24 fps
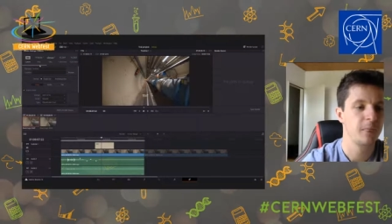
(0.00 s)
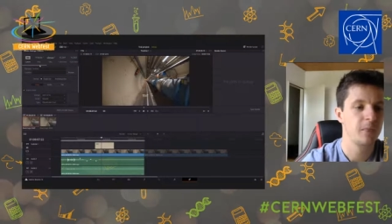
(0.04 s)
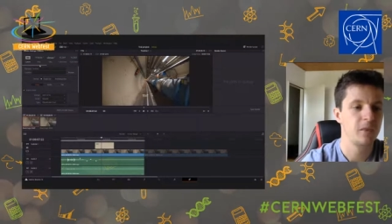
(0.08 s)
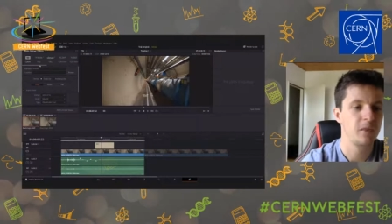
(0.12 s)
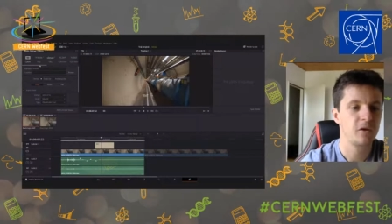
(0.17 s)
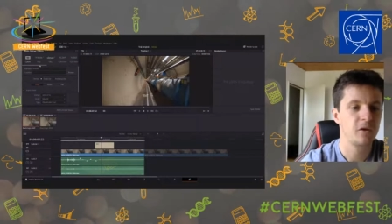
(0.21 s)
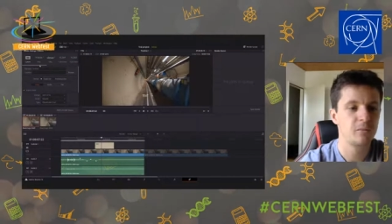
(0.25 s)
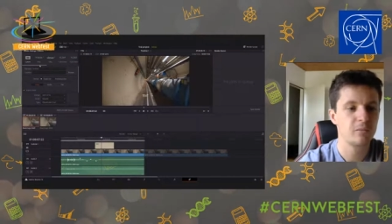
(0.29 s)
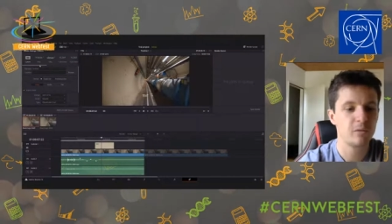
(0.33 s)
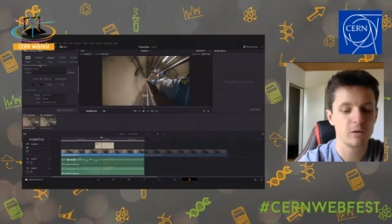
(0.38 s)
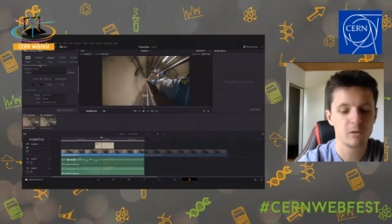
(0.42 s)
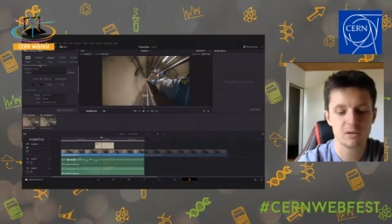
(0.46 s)

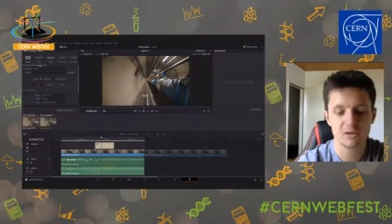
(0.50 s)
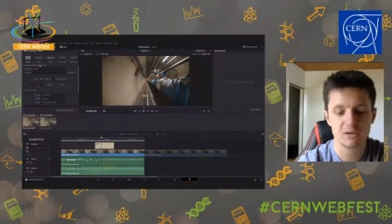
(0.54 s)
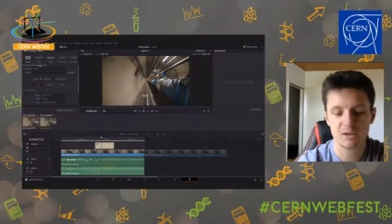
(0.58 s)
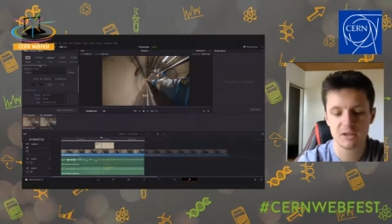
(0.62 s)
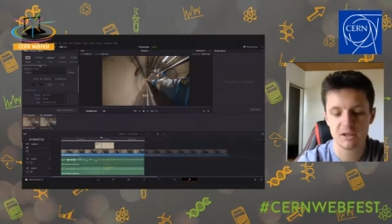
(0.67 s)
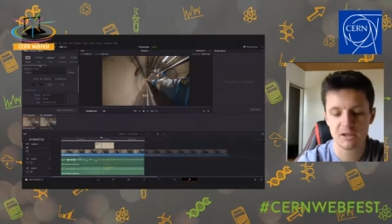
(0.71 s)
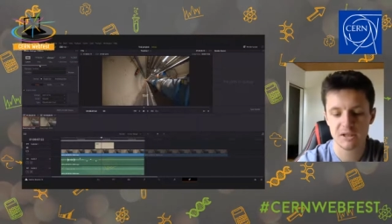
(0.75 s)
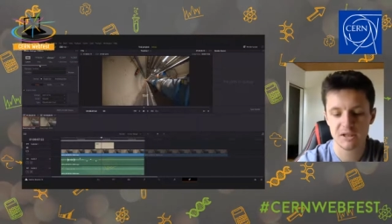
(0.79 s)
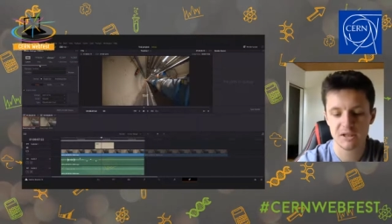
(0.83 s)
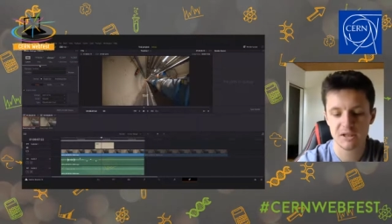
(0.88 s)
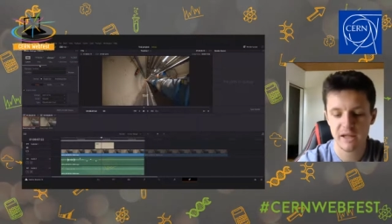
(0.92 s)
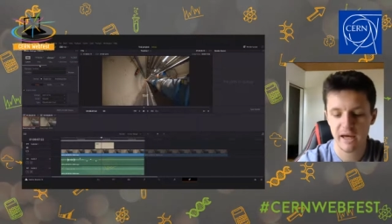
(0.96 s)
The
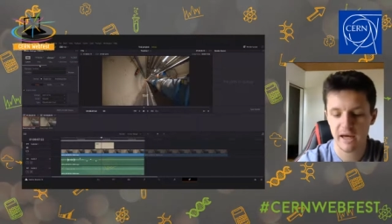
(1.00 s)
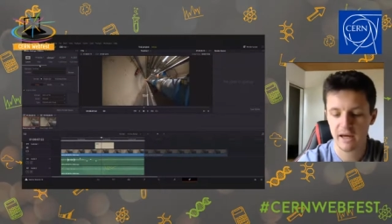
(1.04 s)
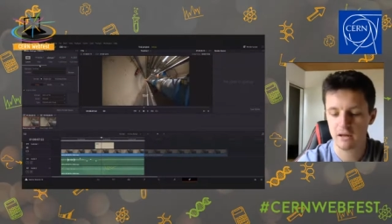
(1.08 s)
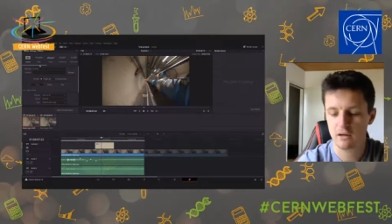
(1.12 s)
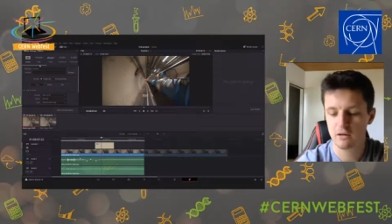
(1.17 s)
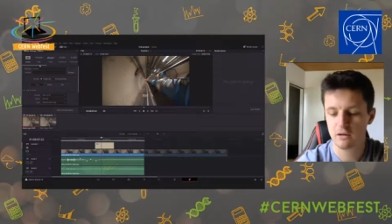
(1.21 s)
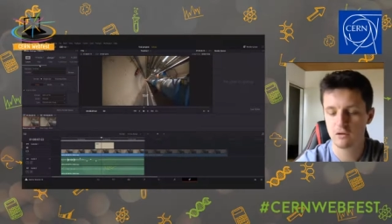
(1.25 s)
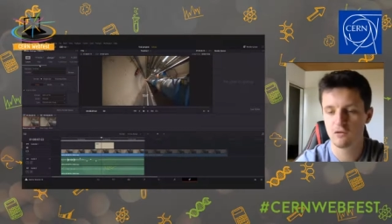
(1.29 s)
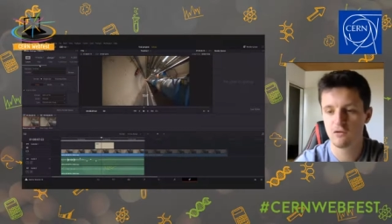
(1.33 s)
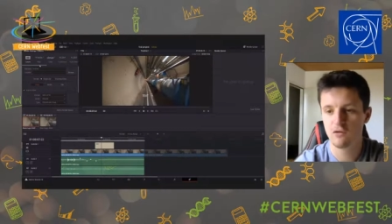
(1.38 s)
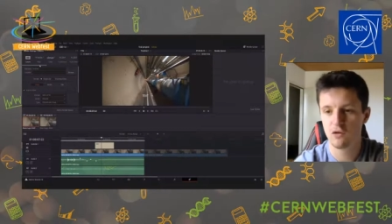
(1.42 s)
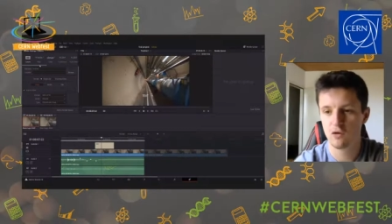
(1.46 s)
most
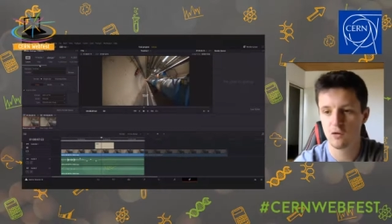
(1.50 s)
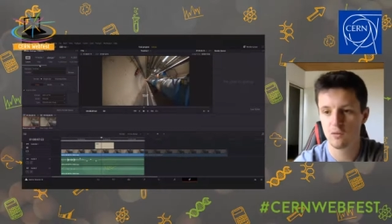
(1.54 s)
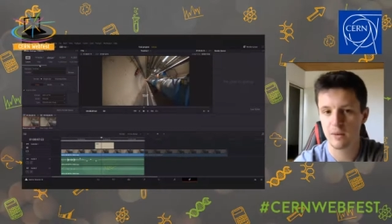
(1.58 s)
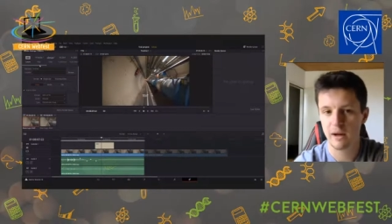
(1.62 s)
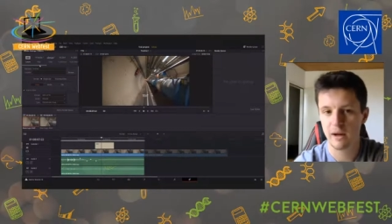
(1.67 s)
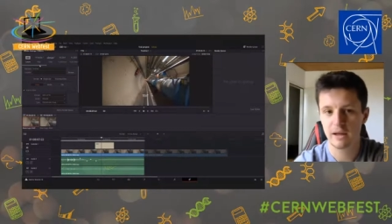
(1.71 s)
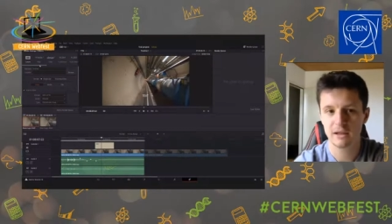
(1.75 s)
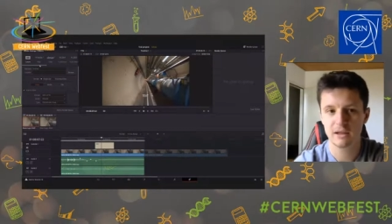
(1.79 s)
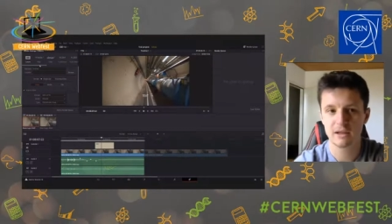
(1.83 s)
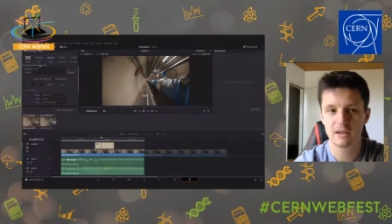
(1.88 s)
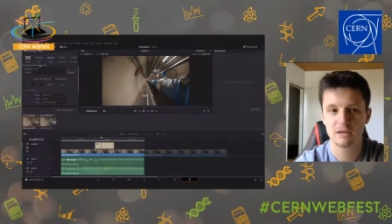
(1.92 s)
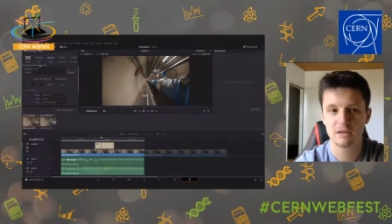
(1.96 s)
standard
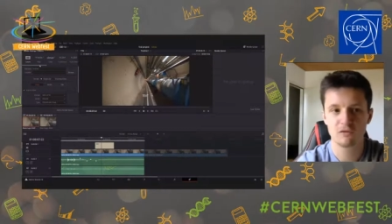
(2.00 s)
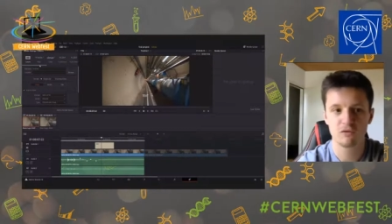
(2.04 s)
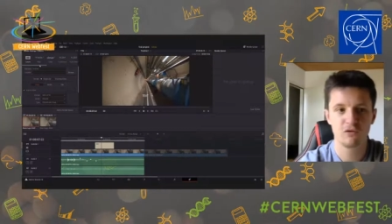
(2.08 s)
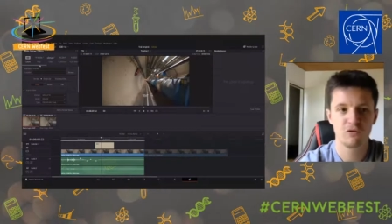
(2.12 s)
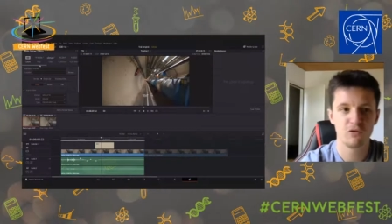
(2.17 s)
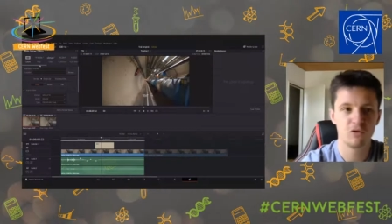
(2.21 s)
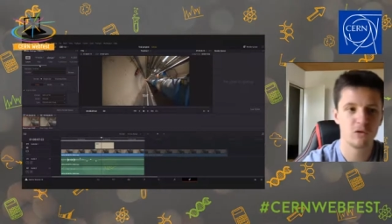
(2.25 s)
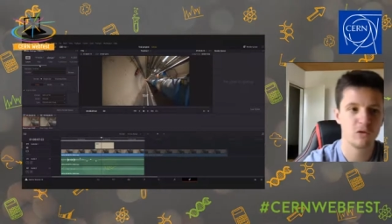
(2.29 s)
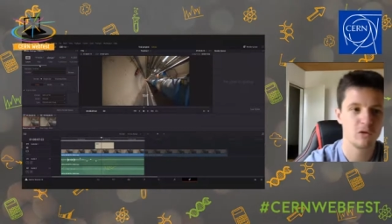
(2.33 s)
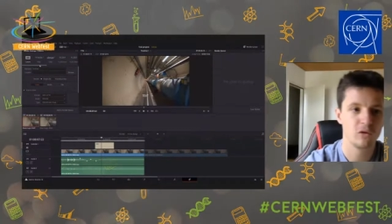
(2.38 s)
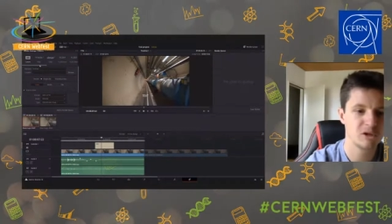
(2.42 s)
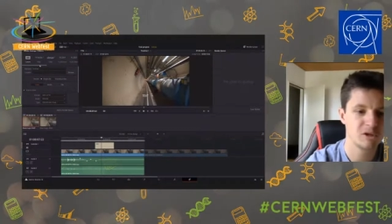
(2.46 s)
format
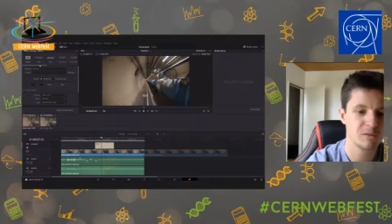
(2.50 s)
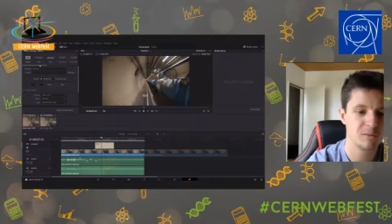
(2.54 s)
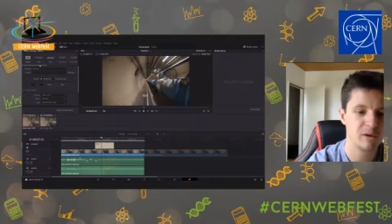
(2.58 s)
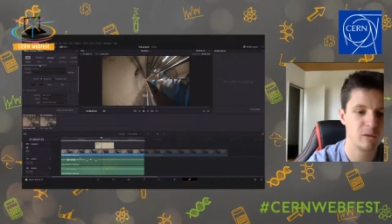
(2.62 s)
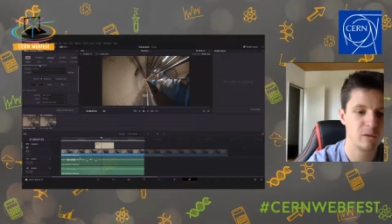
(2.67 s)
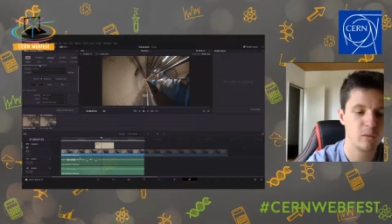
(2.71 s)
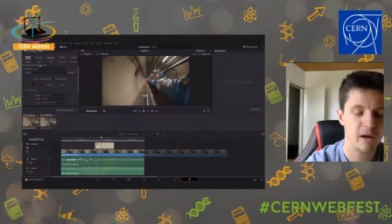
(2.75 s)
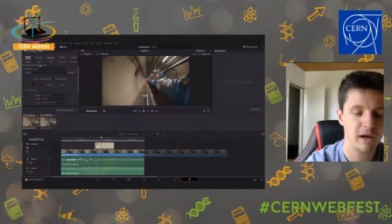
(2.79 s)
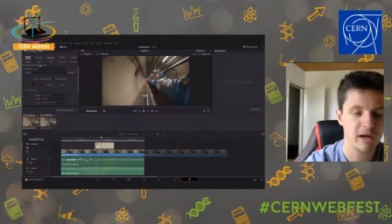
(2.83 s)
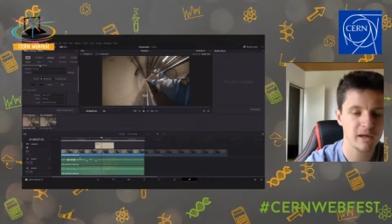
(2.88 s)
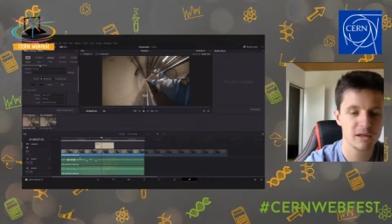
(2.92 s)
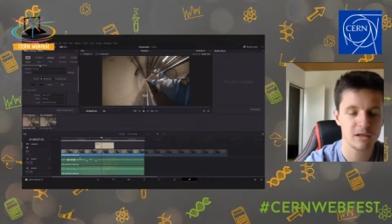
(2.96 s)
for to be
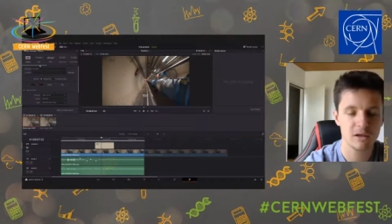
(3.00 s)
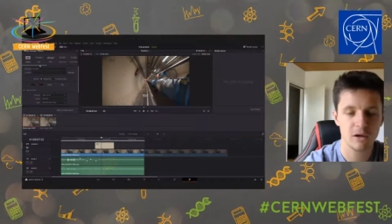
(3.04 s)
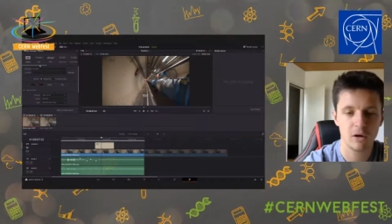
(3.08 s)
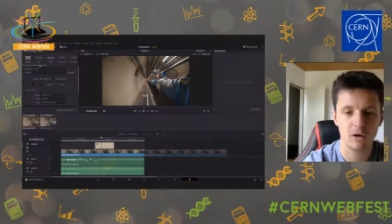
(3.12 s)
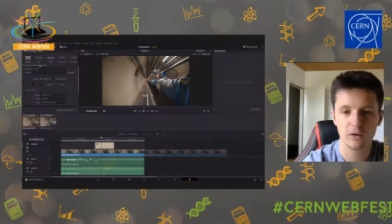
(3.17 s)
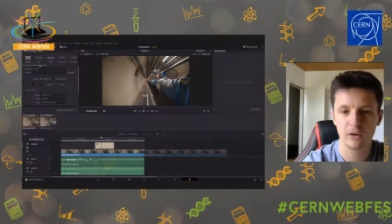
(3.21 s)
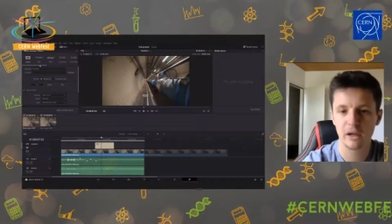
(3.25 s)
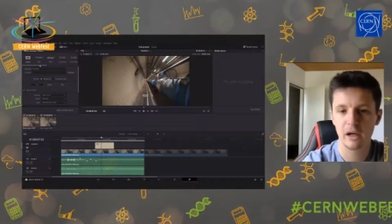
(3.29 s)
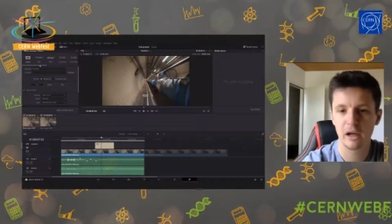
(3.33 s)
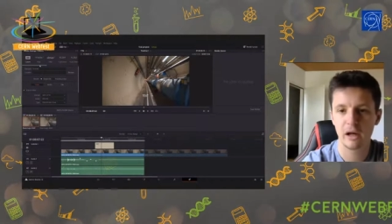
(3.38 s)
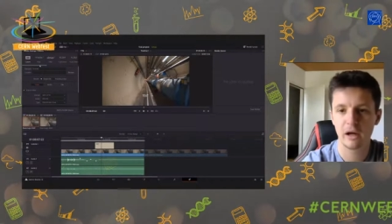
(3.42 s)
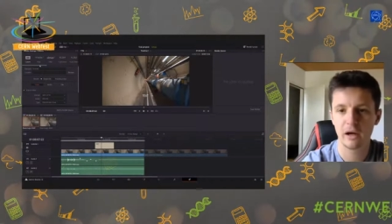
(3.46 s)
read
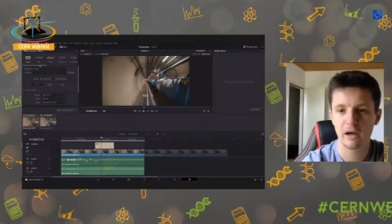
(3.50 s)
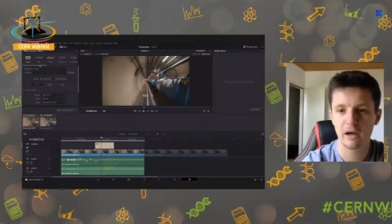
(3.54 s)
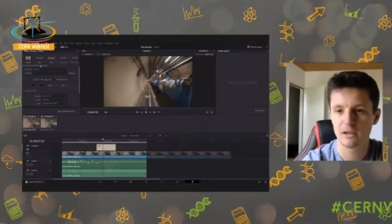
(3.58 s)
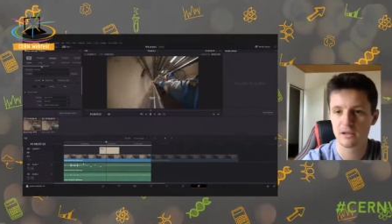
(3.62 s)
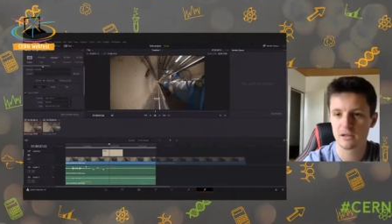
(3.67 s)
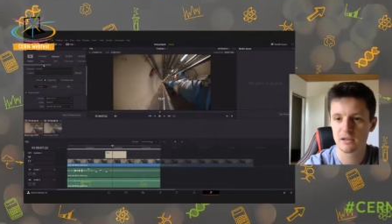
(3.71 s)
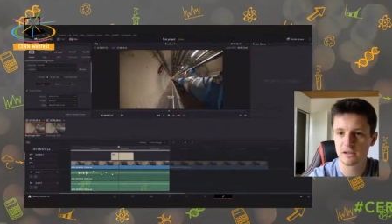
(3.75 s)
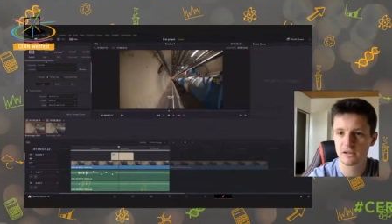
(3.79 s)
online,